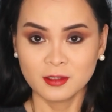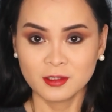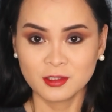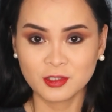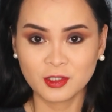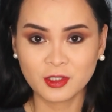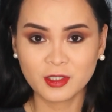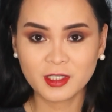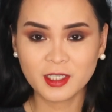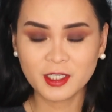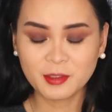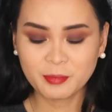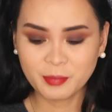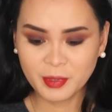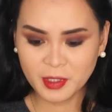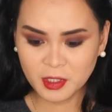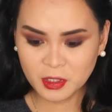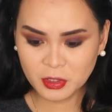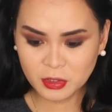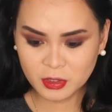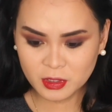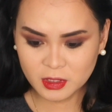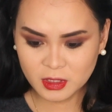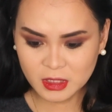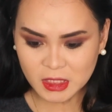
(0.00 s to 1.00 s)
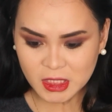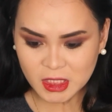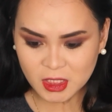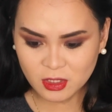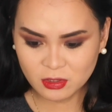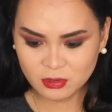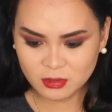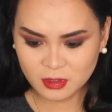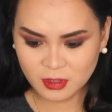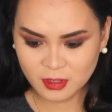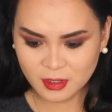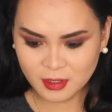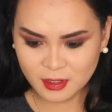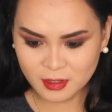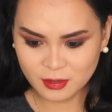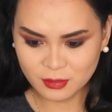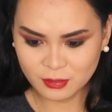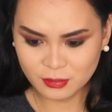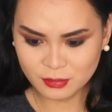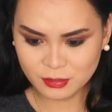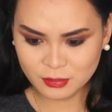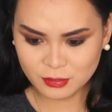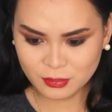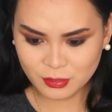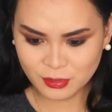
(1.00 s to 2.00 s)
Sorry, pero hindi ko talaga
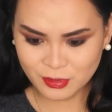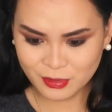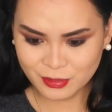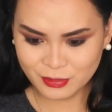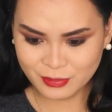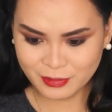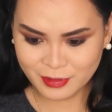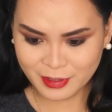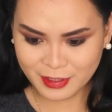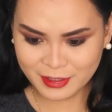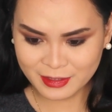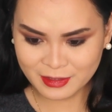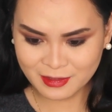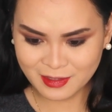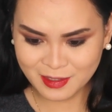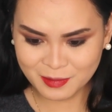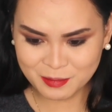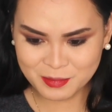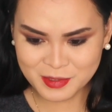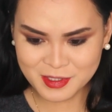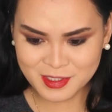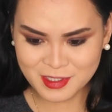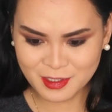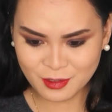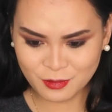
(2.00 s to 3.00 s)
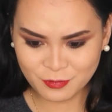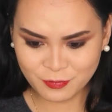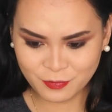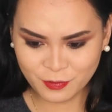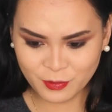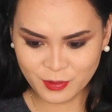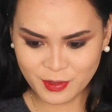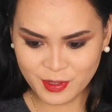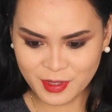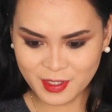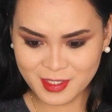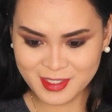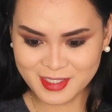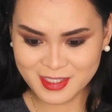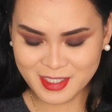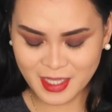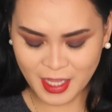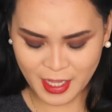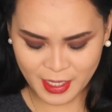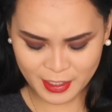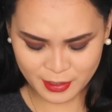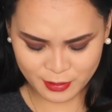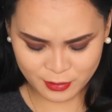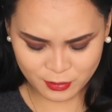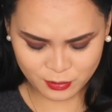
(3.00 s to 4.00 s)
gusto yung red lipstick for this
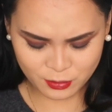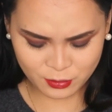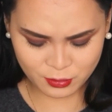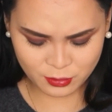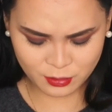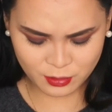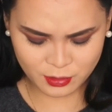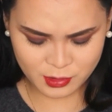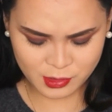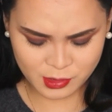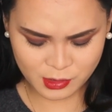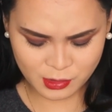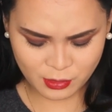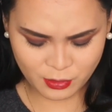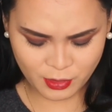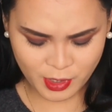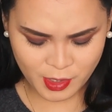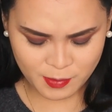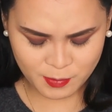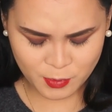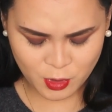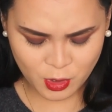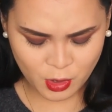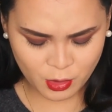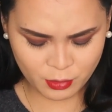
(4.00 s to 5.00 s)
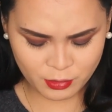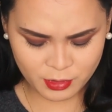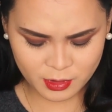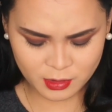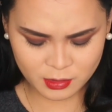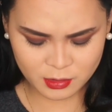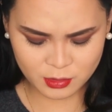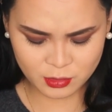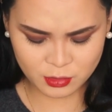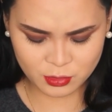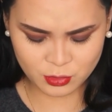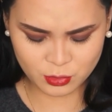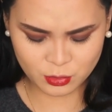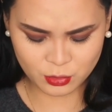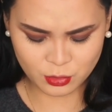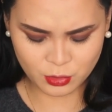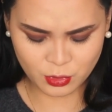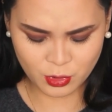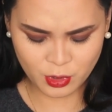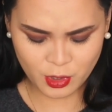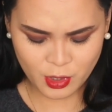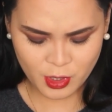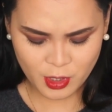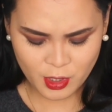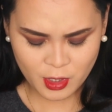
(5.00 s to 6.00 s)
eye look. So, I'm going
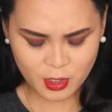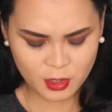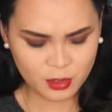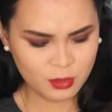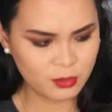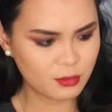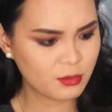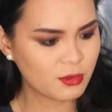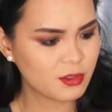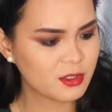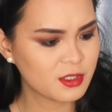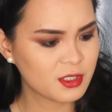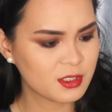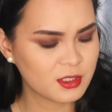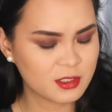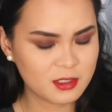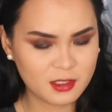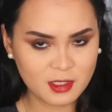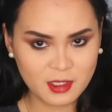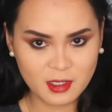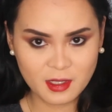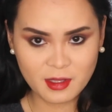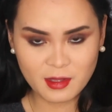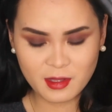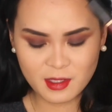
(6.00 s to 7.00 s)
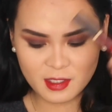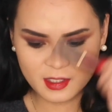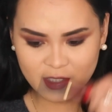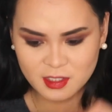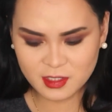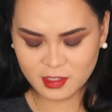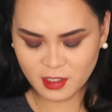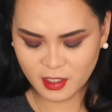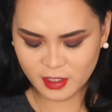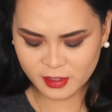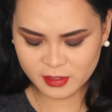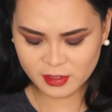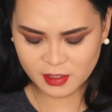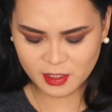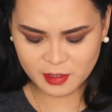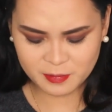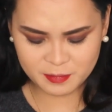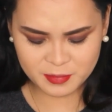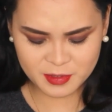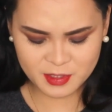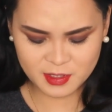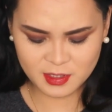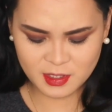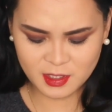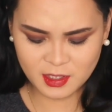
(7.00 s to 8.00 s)
to use this Tarte
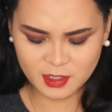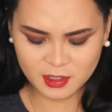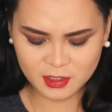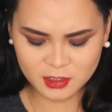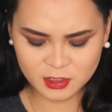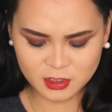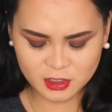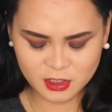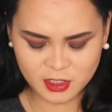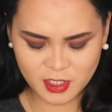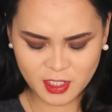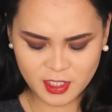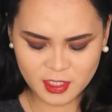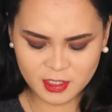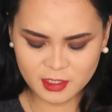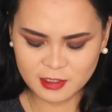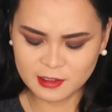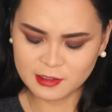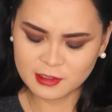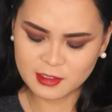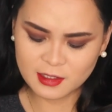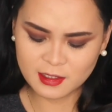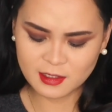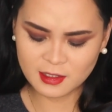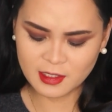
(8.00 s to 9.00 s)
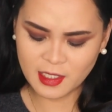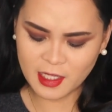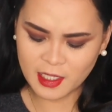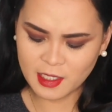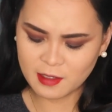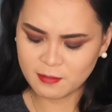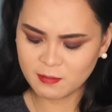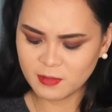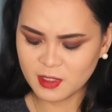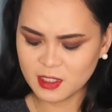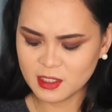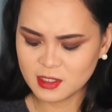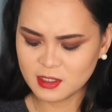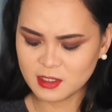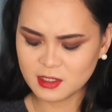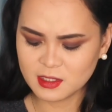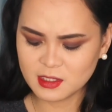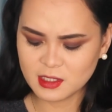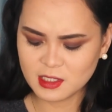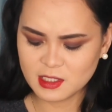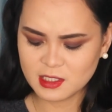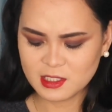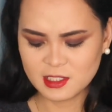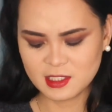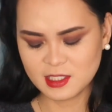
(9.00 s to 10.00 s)
lipstick. Shade name is
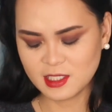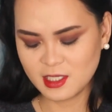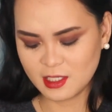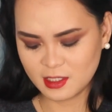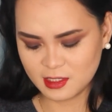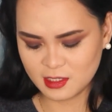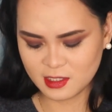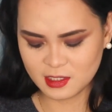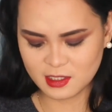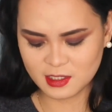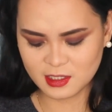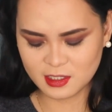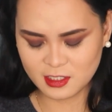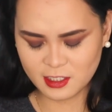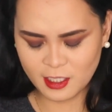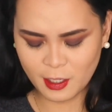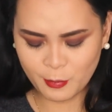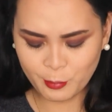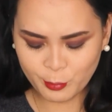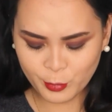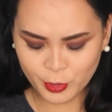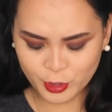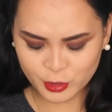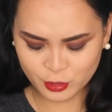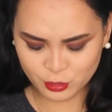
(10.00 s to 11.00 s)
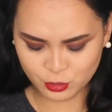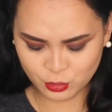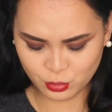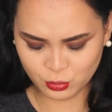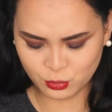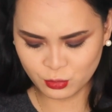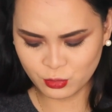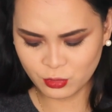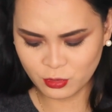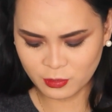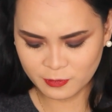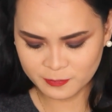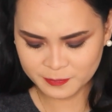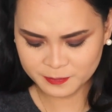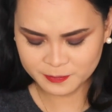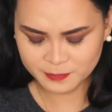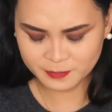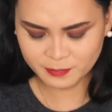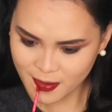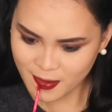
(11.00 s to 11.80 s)
Sis, number 2.